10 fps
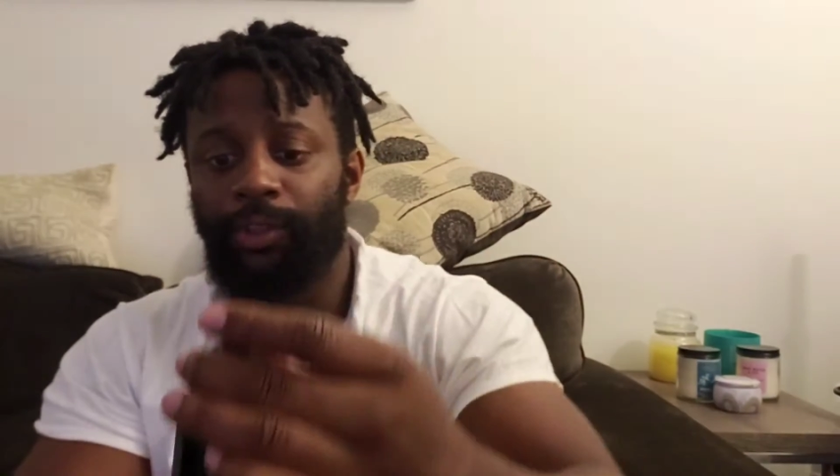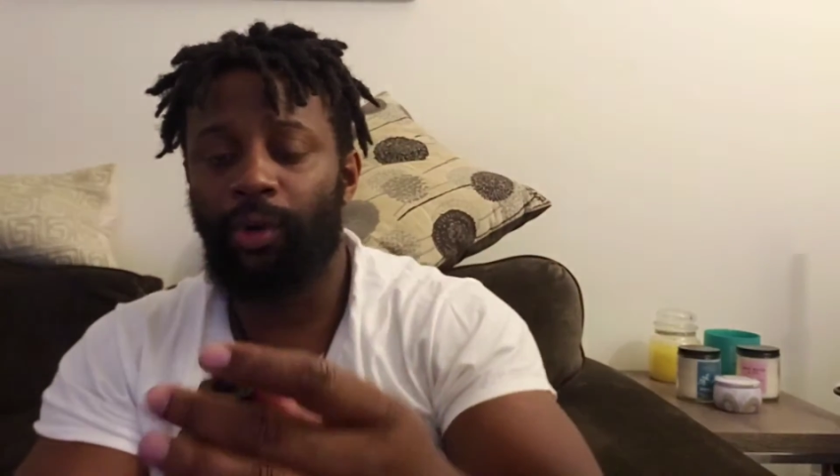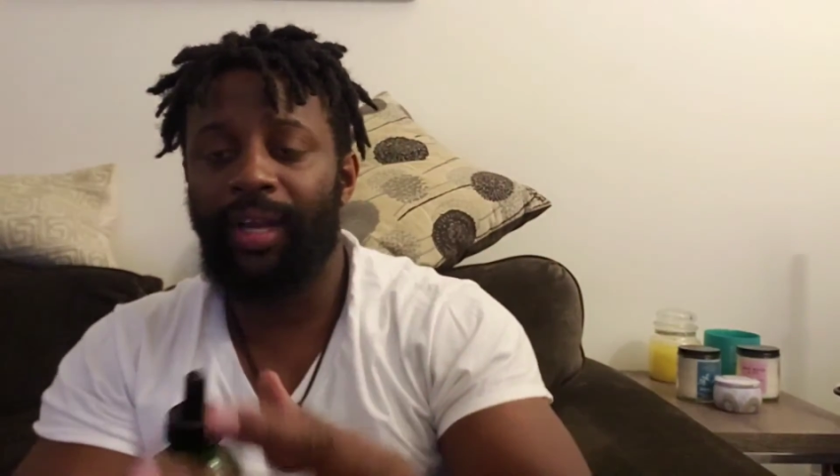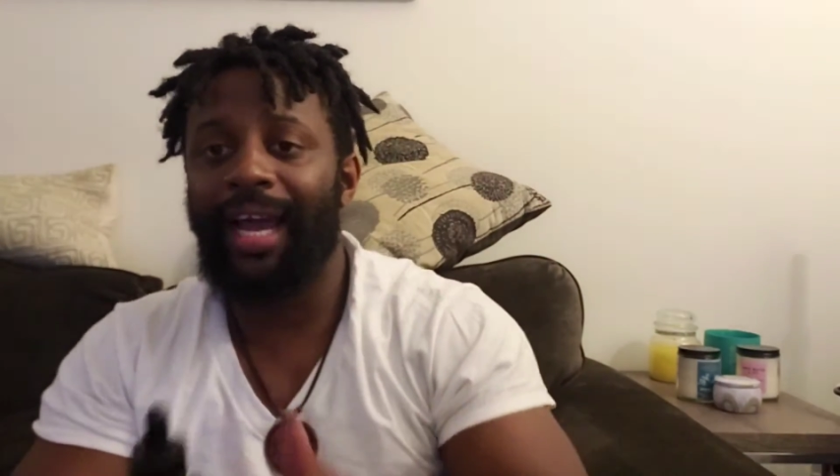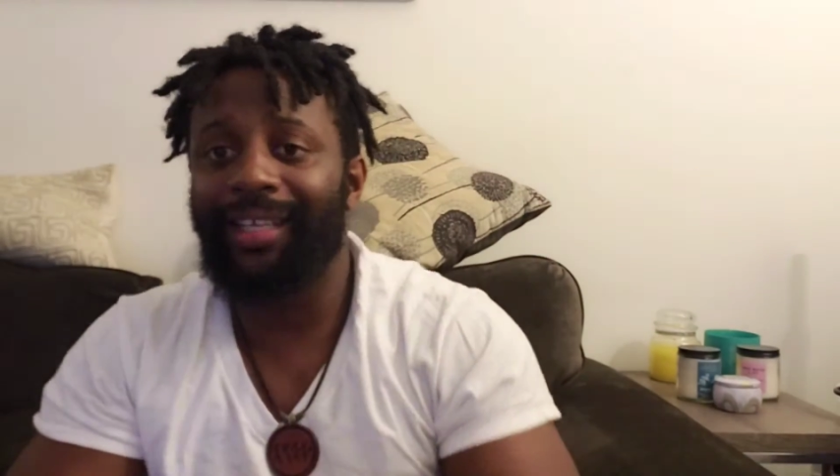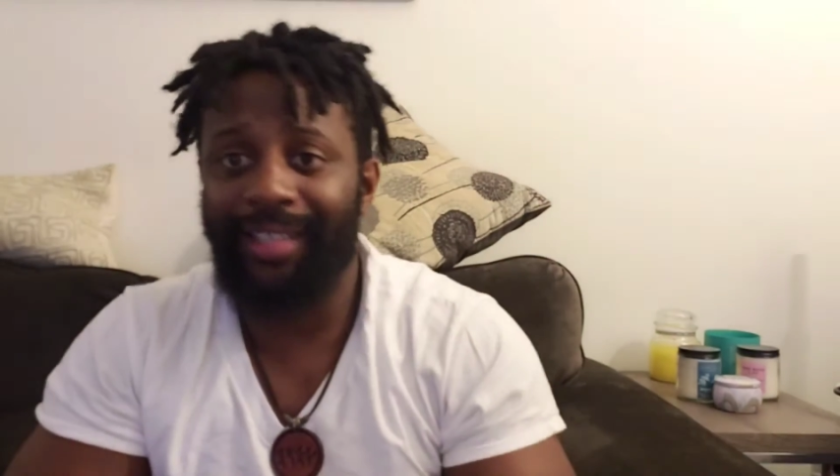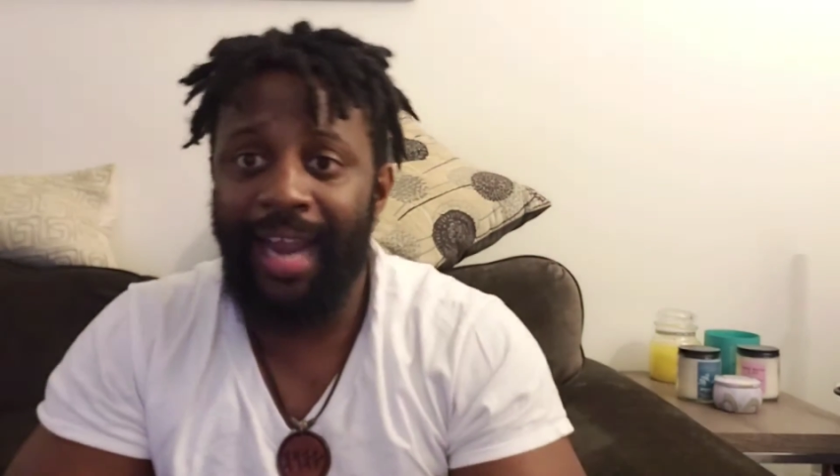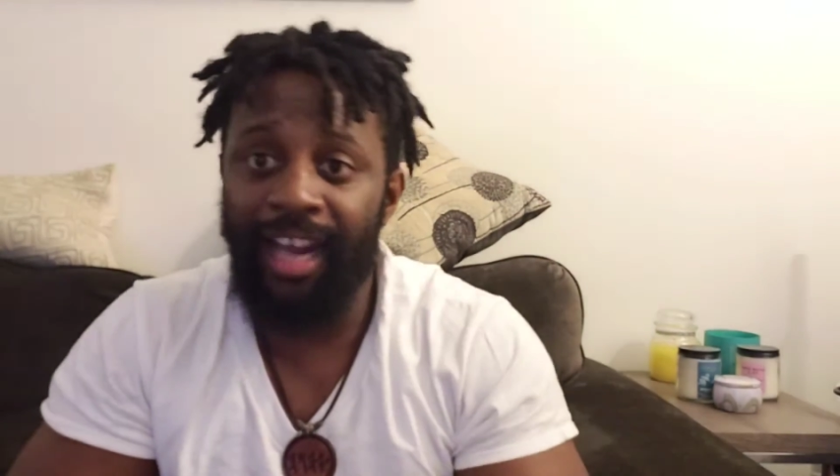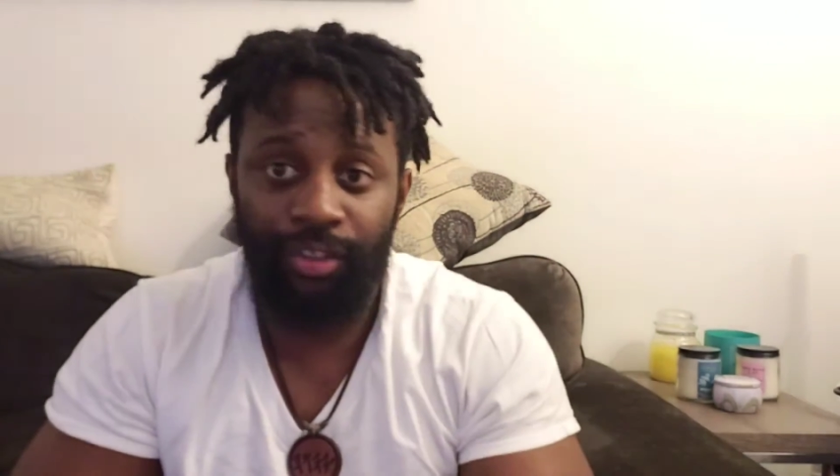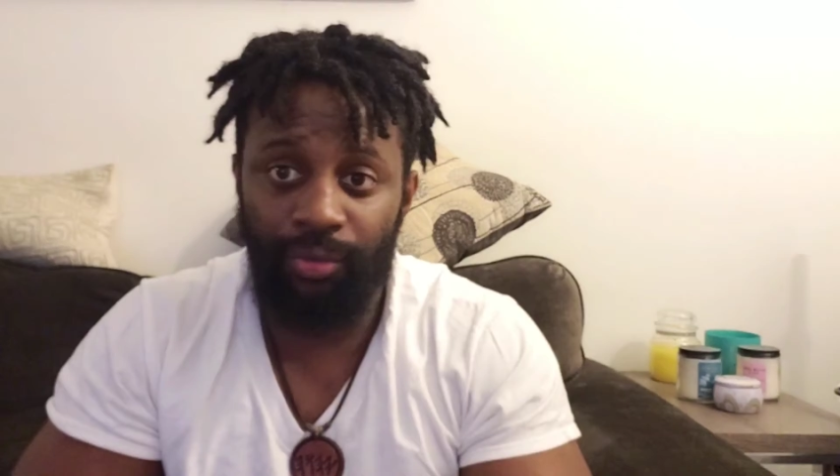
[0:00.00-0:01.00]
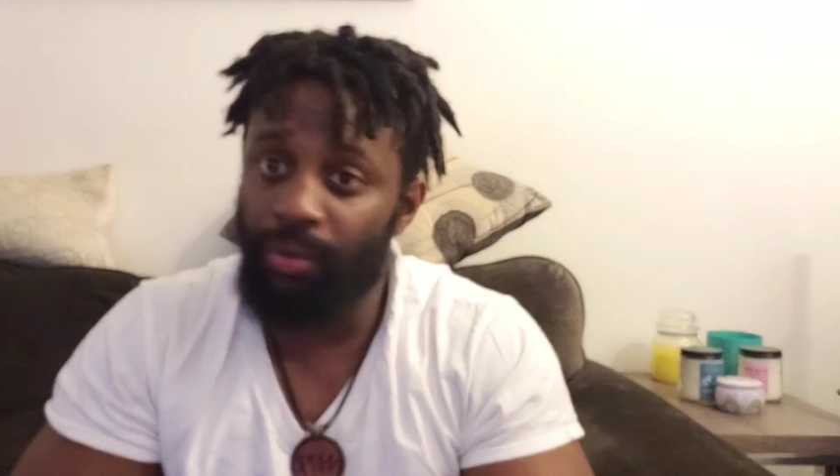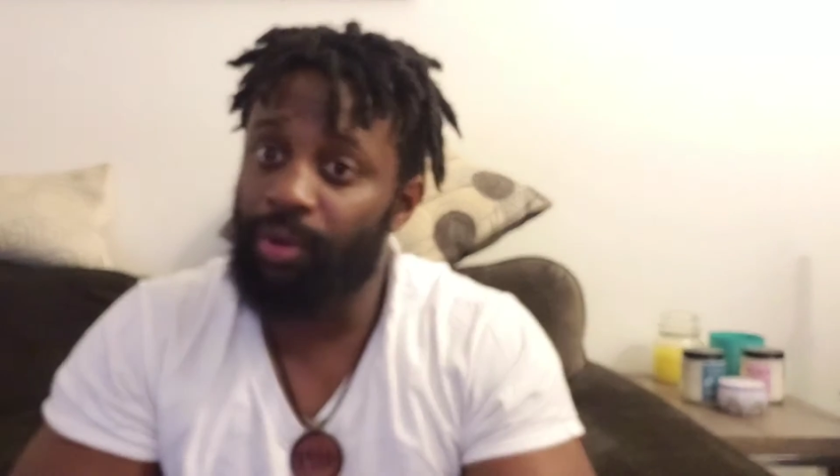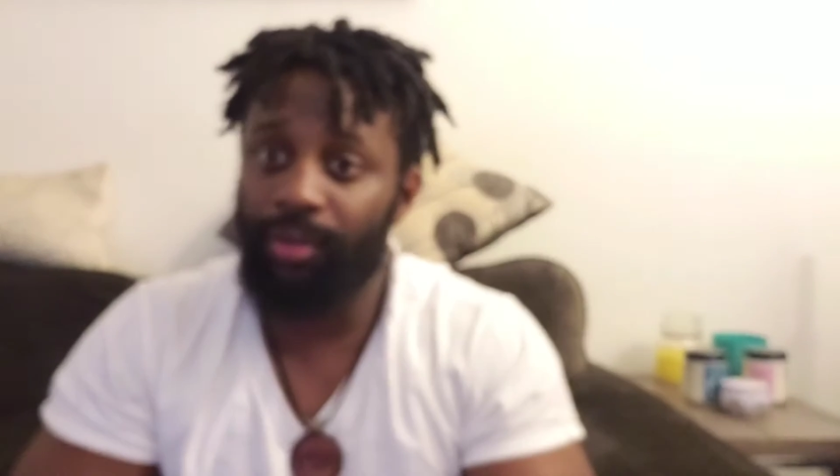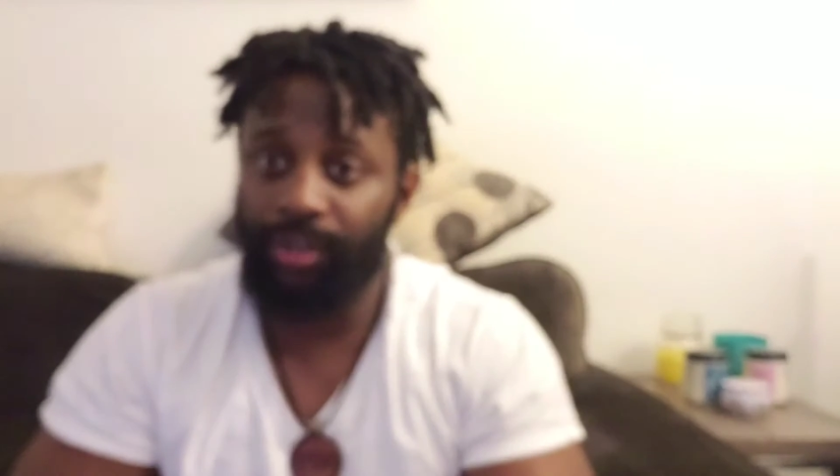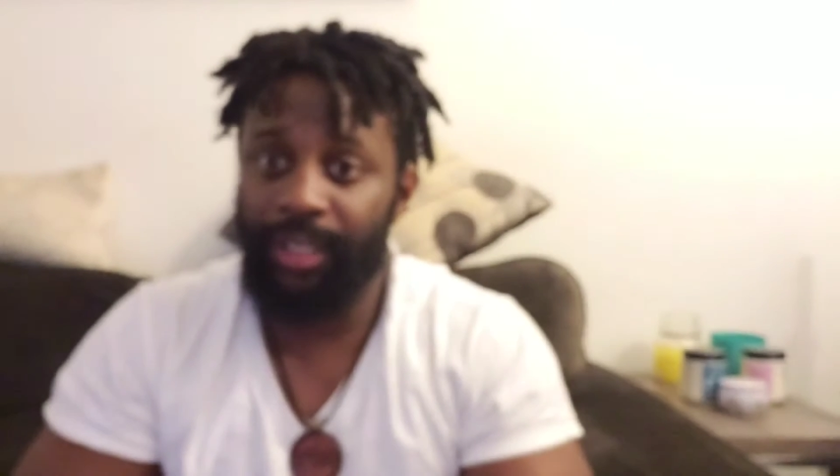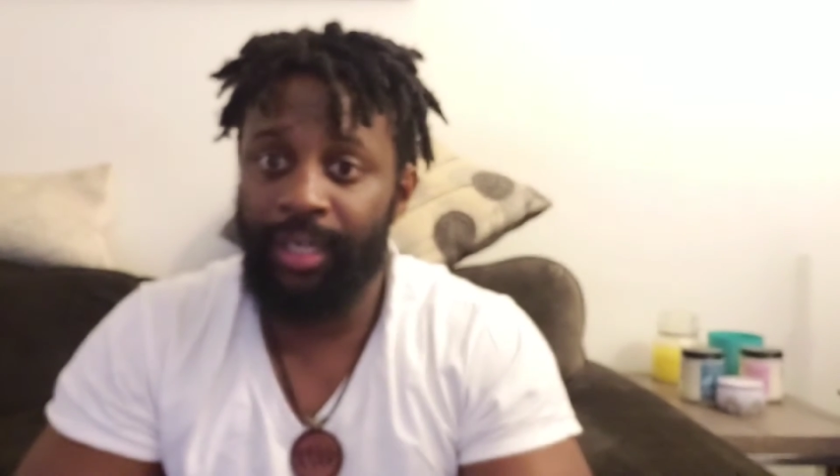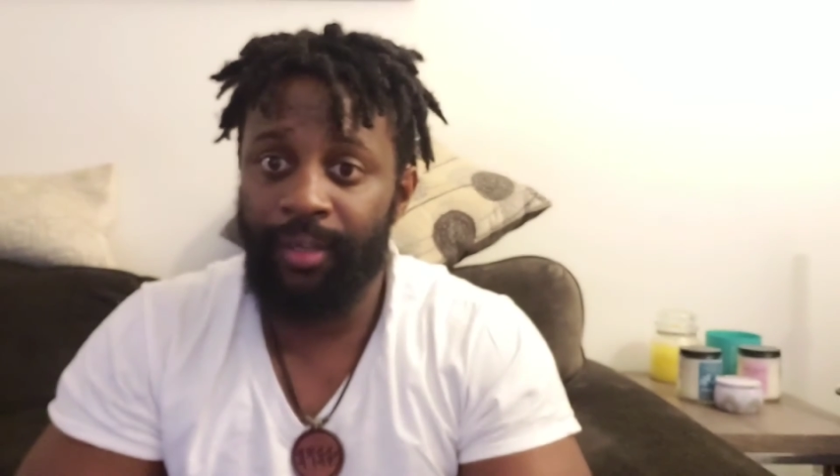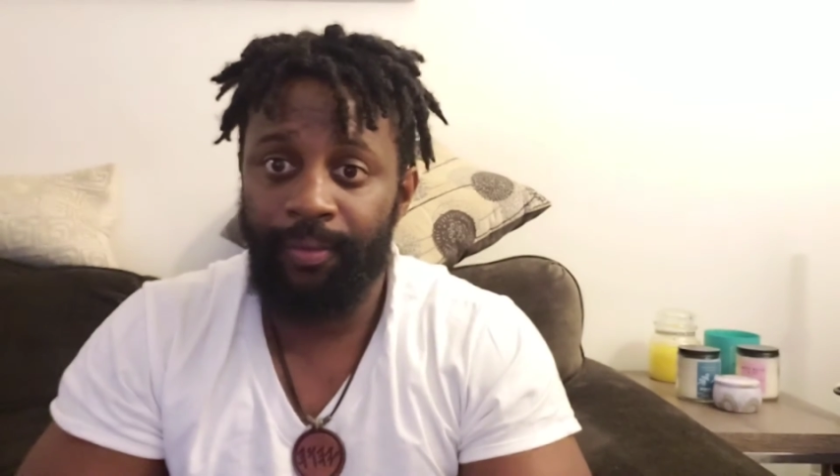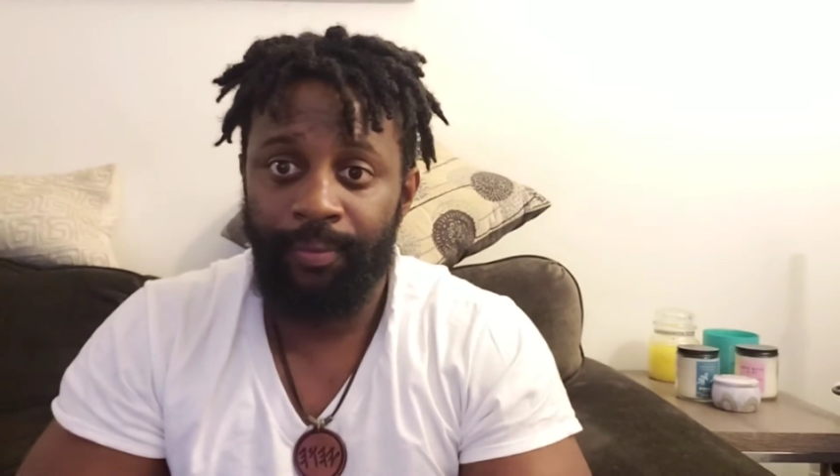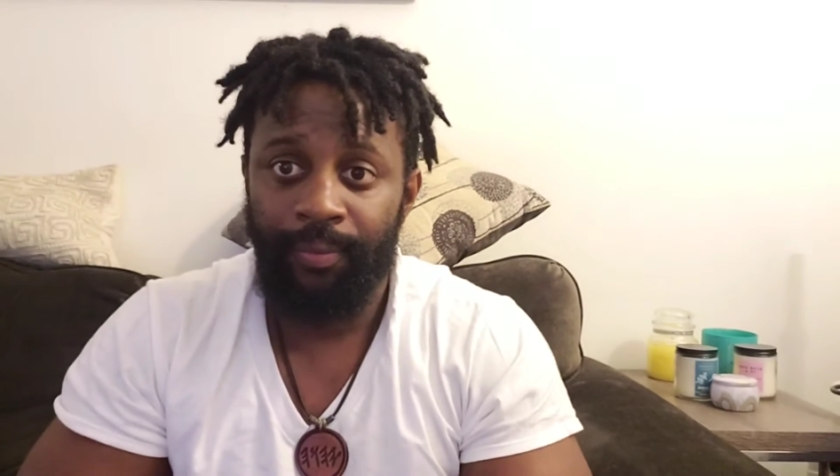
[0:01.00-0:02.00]
So it got natural oils in
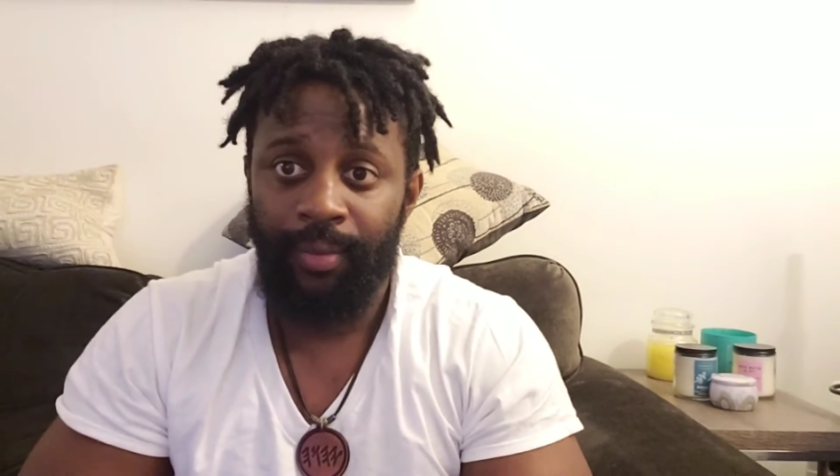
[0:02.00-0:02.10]
it,